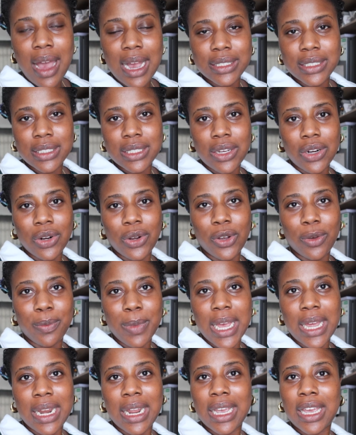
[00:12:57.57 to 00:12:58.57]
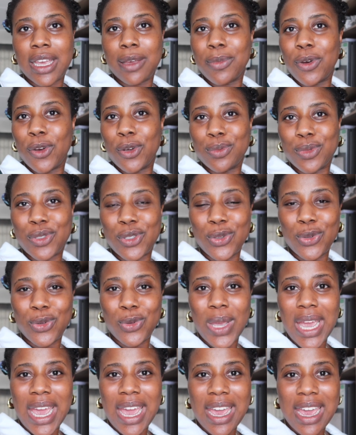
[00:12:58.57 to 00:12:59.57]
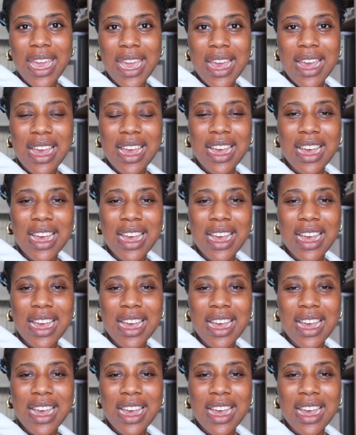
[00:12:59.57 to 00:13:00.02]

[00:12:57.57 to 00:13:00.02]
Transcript: I just got home and I came home to a,